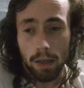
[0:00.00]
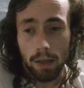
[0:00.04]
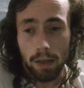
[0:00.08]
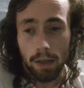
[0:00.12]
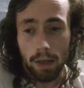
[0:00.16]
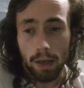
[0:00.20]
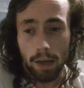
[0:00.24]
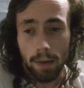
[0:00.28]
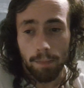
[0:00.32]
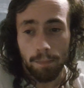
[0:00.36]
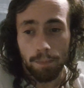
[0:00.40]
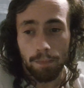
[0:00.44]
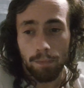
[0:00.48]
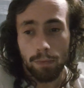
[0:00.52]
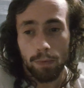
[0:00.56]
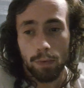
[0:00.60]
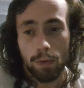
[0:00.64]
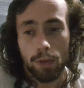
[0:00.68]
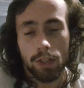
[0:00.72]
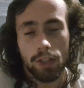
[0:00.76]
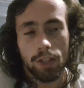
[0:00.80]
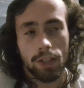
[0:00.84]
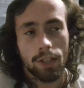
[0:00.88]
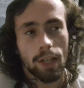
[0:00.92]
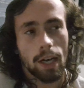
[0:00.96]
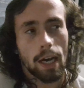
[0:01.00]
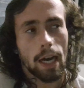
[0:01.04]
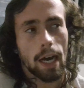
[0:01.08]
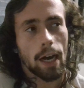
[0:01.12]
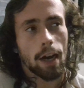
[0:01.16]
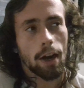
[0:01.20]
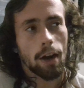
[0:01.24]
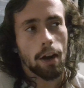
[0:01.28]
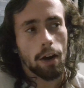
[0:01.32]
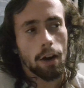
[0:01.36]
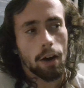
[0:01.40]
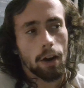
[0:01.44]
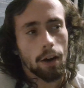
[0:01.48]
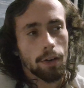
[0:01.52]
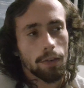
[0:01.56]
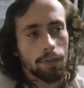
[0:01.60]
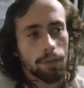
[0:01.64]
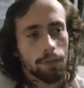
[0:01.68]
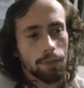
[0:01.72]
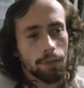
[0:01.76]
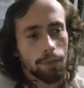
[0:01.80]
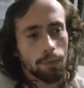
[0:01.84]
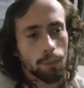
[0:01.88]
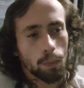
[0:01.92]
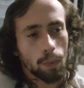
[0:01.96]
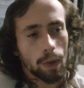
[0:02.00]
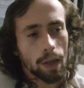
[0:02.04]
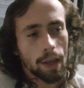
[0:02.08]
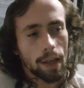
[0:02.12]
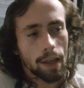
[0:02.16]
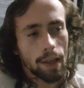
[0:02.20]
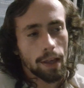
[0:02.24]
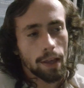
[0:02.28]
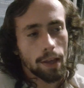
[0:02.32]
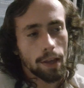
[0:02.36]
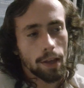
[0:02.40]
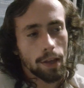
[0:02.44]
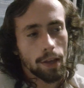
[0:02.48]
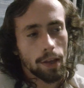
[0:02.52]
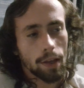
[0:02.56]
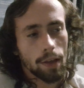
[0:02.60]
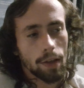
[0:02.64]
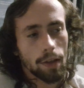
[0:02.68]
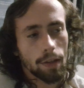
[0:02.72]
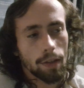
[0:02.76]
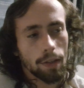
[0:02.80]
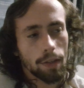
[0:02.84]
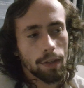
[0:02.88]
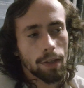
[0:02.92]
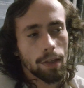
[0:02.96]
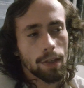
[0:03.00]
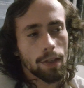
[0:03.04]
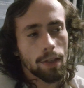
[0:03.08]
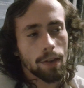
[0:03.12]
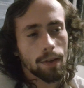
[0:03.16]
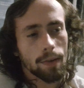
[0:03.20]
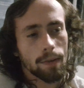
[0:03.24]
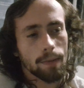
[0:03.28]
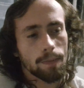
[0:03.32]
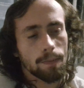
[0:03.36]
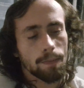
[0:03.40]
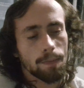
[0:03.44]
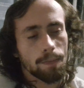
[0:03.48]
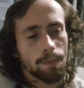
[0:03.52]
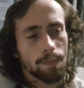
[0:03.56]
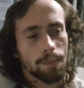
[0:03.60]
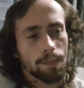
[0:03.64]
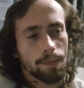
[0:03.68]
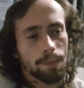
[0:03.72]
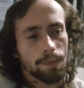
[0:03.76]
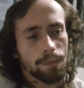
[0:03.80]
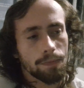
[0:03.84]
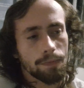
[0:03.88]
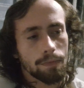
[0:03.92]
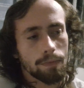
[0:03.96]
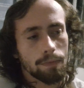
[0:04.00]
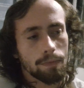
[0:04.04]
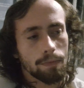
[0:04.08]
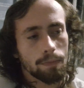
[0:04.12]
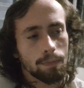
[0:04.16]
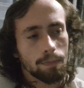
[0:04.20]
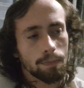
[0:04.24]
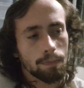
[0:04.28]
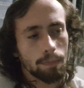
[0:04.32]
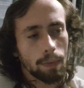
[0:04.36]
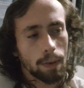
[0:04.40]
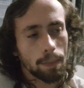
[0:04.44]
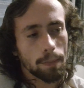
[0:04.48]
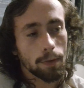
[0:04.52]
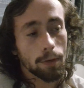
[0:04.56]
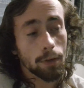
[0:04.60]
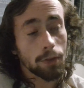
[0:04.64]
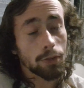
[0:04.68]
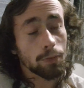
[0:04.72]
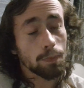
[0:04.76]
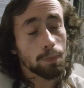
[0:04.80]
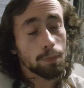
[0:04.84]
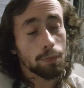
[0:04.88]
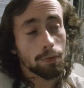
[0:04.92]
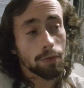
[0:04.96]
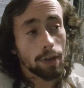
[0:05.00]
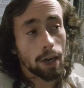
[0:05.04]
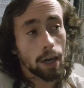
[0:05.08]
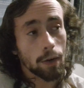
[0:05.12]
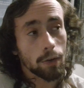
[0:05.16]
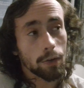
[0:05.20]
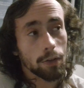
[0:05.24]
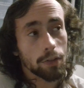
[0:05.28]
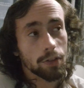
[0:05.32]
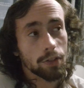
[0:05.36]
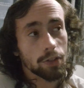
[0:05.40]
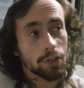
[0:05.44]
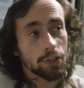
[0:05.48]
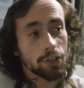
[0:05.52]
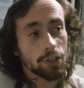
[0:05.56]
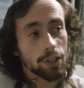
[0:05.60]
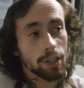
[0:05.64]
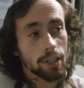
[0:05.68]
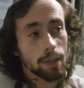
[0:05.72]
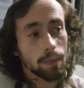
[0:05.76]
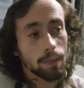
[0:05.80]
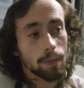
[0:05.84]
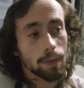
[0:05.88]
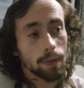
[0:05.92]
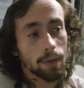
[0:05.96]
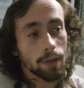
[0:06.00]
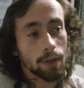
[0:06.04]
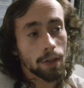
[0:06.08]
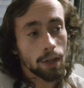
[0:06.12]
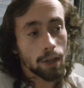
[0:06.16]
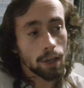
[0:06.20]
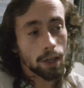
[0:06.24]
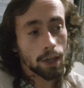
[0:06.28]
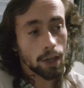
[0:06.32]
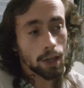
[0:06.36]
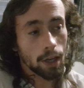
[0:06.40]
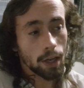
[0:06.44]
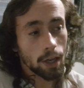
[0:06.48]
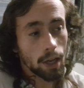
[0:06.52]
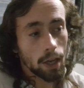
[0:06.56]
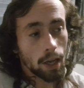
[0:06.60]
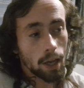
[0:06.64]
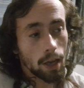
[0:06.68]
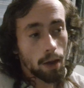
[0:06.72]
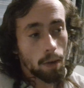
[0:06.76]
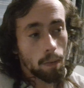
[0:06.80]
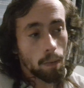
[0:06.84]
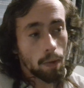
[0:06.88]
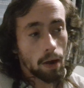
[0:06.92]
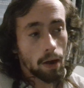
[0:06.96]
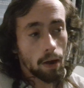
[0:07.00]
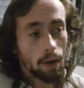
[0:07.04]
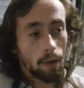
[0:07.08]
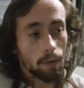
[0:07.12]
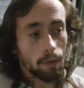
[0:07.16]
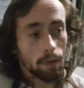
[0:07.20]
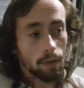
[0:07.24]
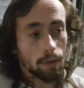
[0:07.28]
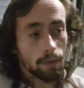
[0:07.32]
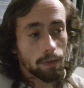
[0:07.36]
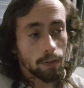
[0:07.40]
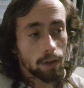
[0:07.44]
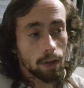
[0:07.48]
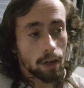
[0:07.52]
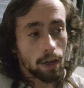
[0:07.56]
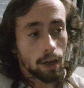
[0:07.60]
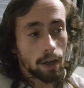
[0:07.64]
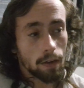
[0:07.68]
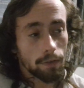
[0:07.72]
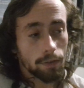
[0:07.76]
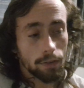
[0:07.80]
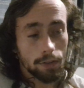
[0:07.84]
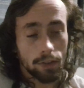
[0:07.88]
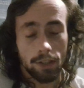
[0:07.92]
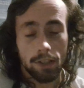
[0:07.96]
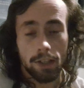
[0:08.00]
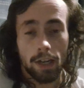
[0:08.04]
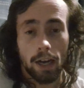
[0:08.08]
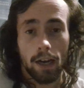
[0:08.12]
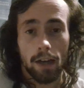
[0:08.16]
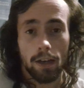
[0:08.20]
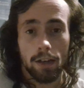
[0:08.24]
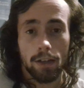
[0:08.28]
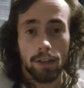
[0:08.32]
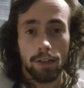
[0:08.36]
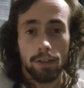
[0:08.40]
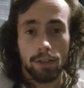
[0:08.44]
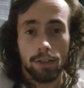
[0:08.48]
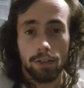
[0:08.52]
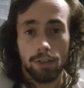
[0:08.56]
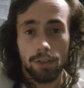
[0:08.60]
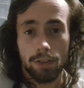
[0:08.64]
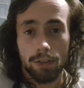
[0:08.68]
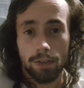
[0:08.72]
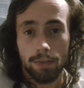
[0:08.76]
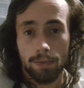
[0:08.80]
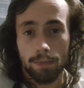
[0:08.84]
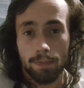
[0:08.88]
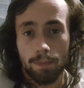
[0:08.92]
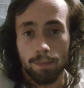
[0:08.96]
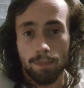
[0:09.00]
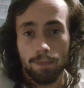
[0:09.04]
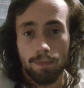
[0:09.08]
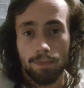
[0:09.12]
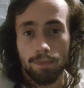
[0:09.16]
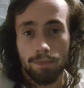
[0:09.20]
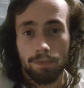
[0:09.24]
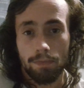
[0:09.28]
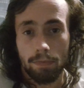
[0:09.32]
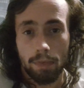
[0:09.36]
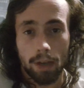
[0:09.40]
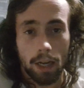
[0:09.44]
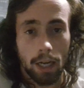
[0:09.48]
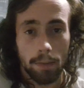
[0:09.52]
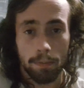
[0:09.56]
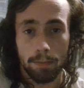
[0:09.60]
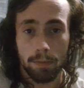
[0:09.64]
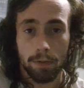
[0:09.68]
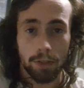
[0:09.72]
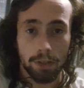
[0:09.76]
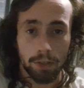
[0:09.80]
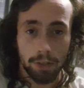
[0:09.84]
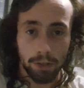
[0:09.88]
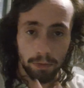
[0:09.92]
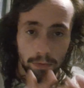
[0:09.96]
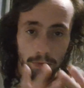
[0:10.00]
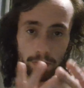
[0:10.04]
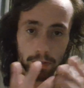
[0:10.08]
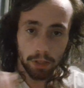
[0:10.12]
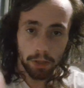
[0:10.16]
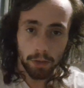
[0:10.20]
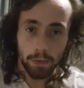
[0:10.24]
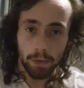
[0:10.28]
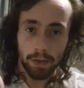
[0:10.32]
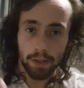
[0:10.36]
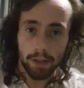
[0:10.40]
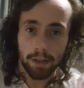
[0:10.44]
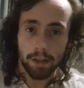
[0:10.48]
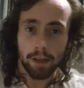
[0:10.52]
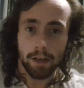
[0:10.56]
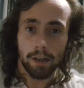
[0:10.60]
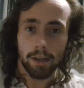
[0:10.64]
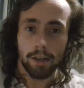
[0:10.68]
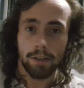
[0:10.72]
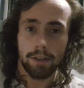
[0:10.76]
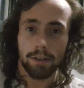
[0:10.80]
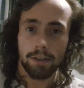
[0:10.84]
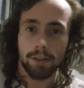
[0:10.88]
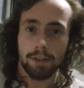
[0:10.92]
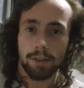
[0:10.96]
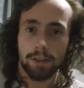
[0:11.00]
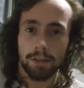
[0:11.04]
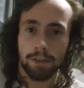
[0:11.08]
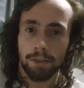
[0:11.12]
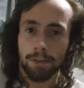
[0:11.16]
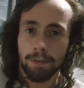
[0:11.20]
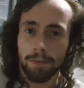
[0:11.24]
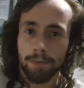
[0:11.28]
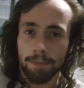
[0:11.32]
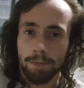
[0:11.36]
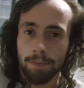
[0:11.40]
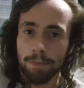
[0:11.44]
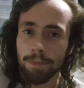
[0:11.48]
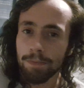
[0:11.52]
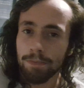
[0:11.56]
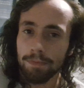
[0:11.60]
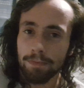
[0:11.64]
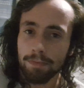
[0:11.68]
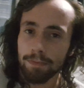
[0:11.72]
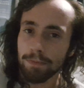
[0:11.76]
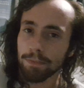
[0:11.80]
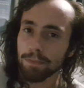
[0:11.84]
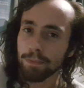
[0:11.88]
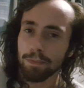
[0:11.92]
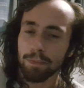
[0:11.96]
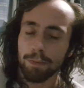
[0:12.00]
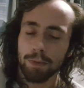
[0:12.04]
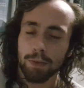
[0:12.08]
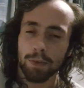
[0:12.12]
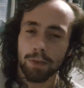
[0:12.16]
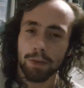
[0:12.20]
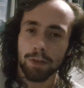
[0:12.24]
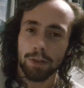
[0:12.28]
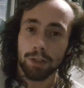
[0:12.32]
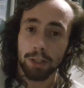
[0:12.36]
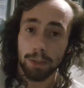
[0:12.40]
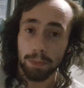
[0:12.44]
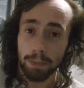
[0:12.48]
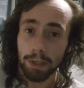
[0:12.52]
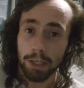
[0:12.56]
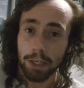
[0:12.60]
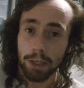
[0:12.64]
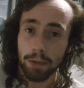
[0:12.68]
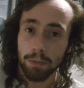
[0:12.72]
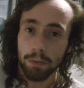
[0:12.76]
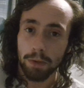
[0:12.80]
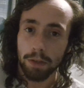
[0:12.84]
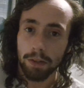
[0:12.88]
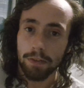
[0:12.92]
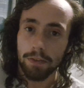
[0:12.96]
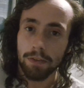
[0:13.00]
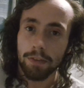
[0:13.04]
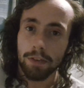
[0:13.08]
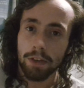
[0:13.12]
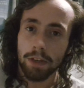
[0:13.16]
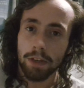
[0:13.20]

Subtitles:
yeah, we start off with my most proudest achievement. Well, for starters, I'm still doing this to begin with.